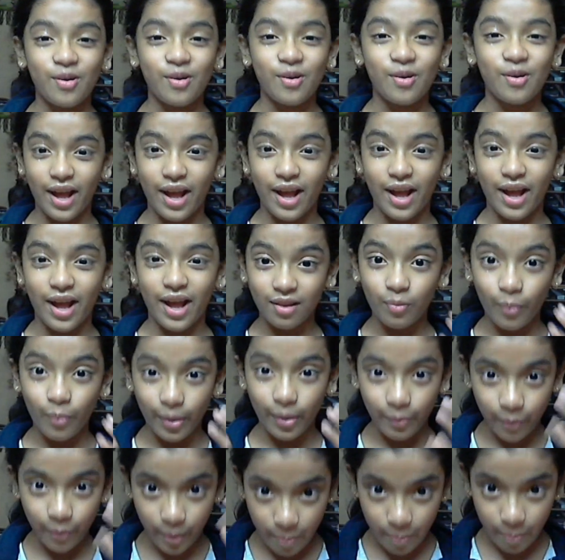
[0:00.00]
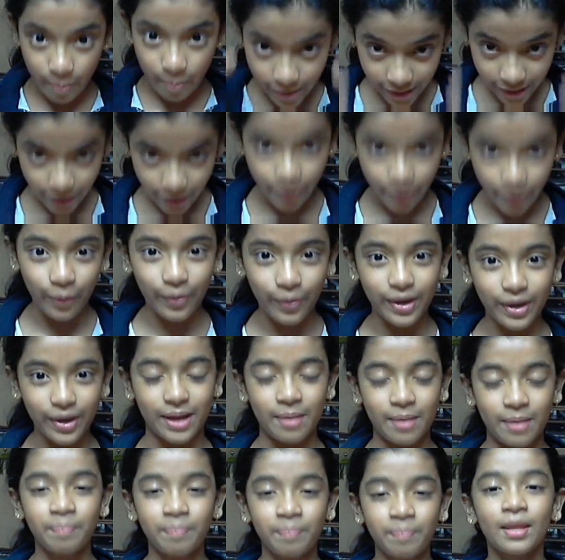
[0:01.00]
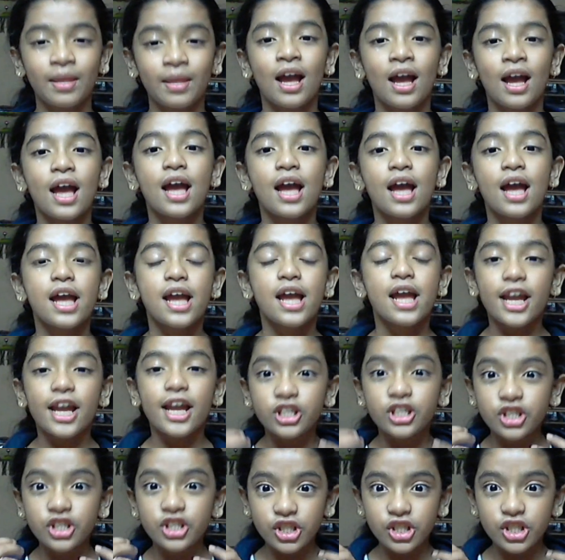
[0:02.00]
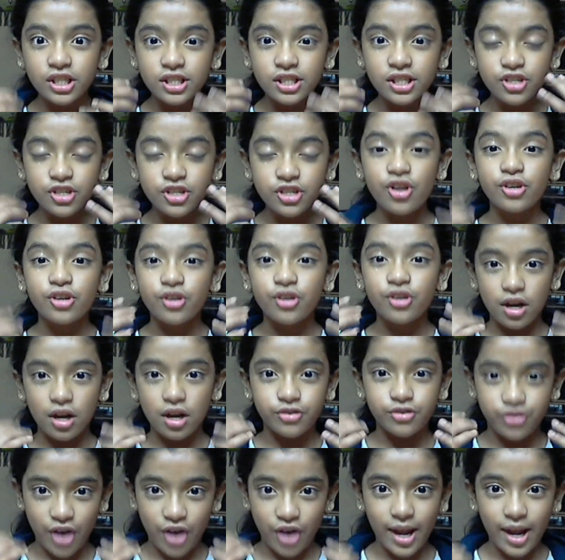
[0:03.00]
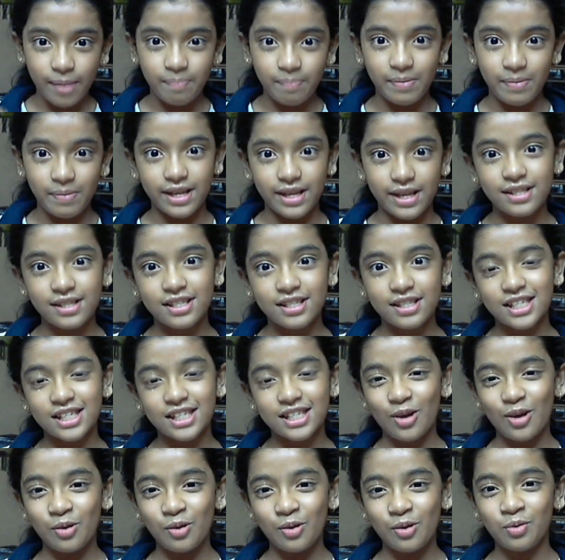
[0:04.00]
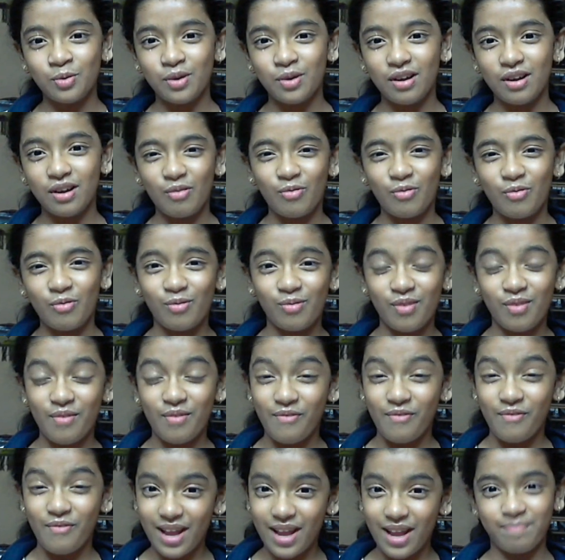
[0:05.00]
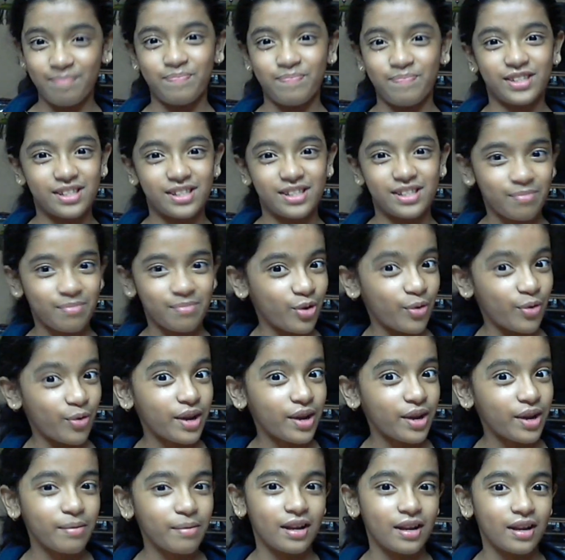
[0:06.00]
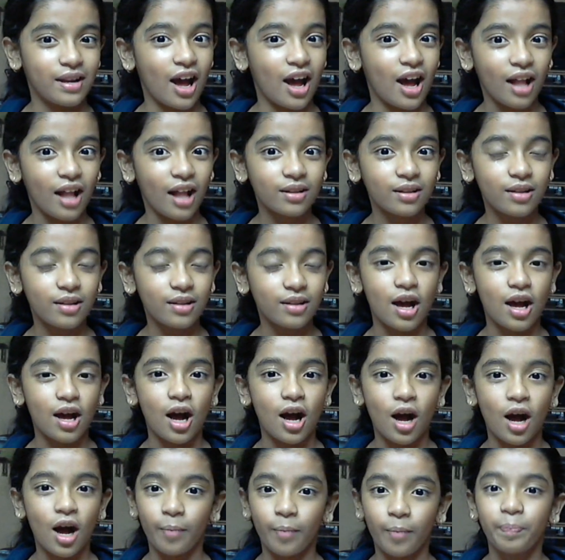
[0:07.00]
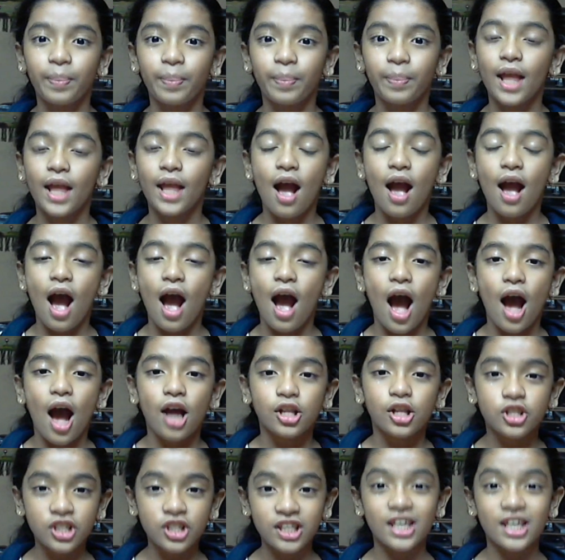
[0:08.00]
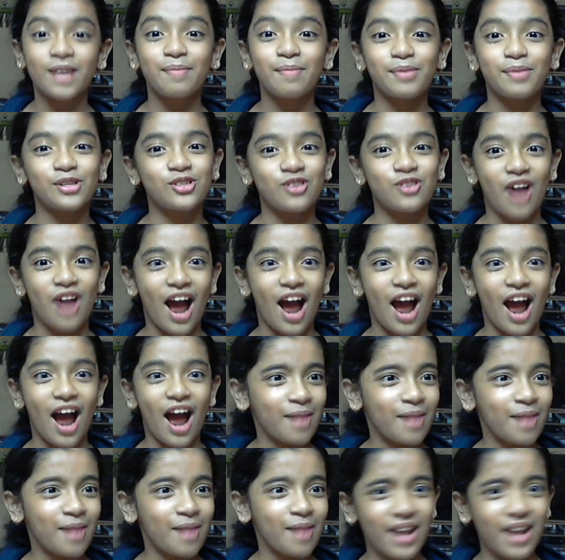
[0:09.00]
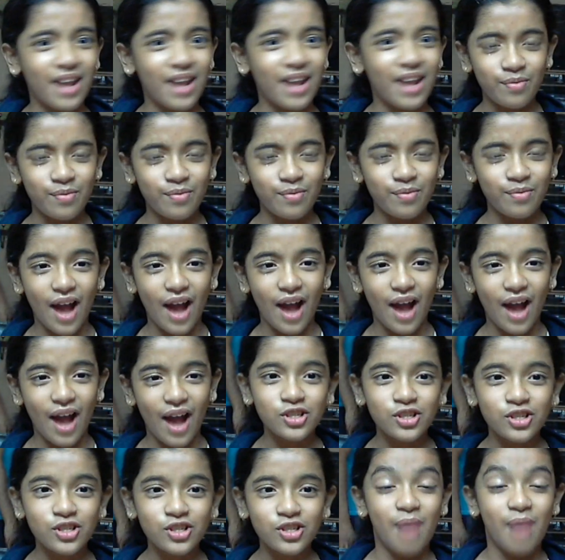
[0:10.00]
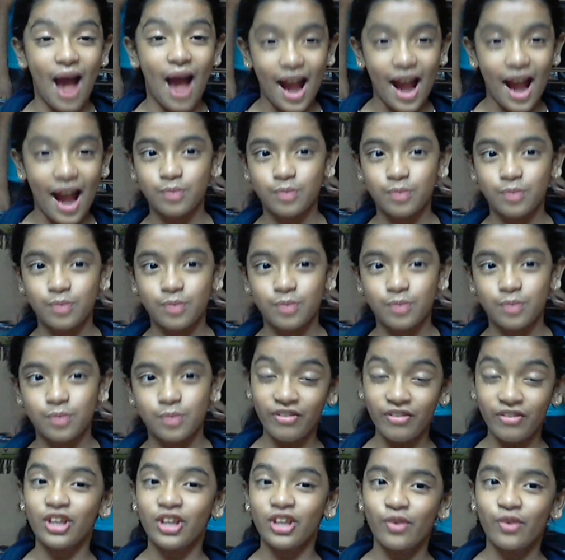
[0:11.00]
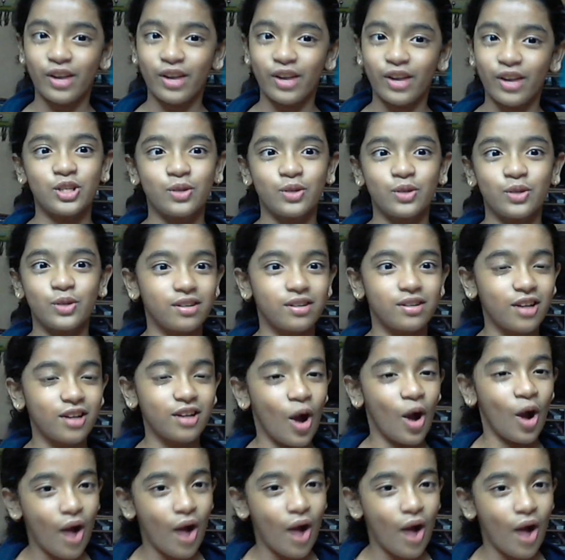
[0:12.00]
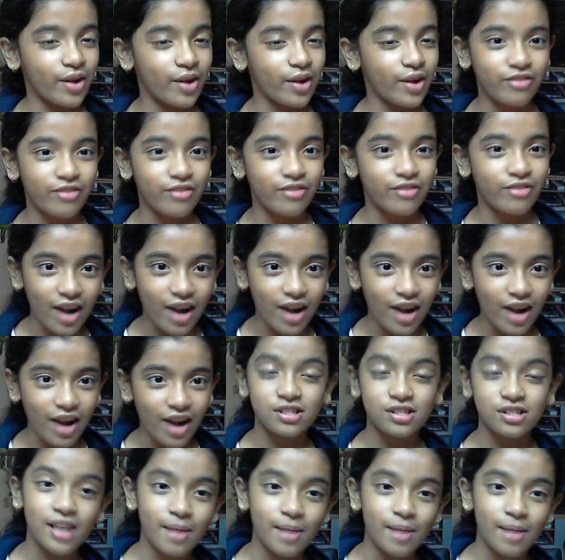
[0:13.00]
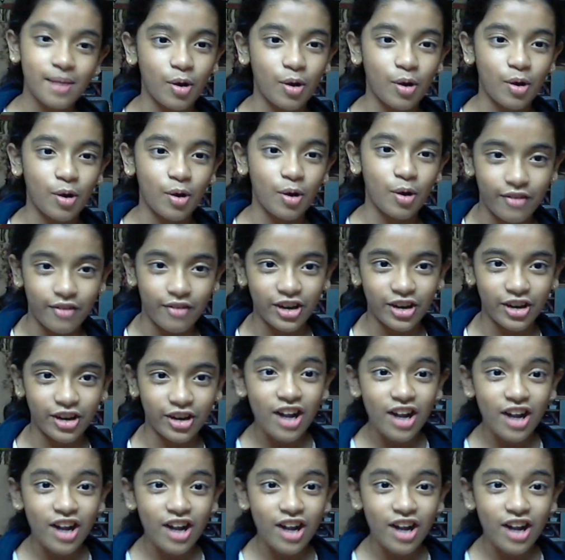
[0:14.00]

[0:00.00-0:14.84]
Well, when we put the cream, it should dry a bit. So when I put some cream and all, to keep it dry, I do some activity. Even you can do, go out and run or skip or whatever.